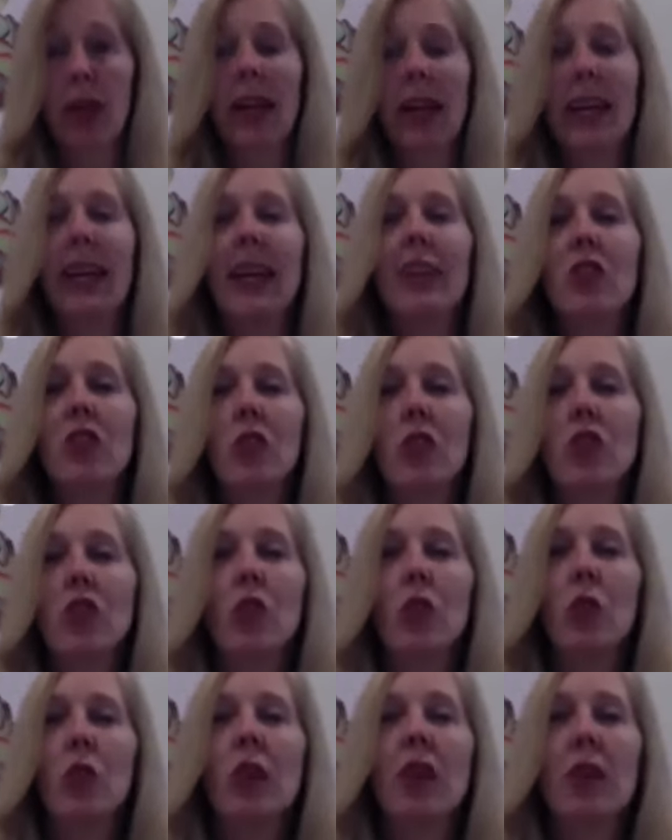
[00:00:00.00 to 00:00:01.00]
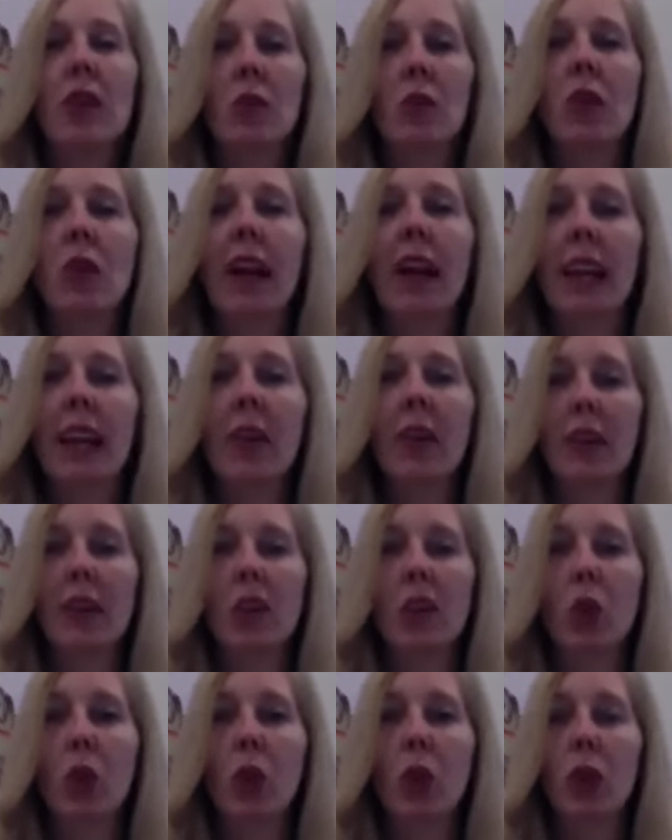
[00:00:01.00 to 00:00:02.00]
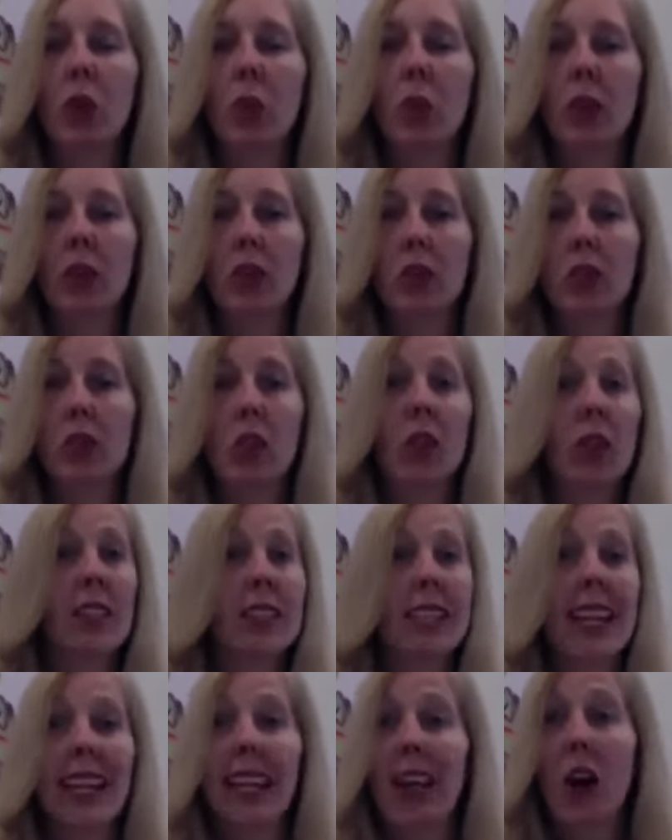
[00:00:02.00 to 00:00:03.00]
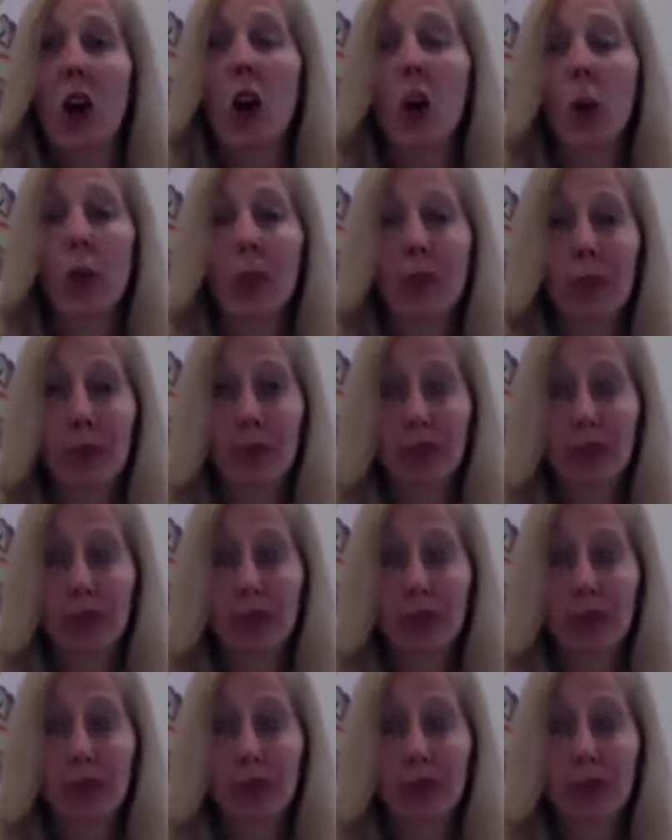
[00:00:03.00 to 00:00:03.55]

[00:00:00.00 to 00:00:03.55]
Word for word: It's also written right out in your workbook, so you can take it home.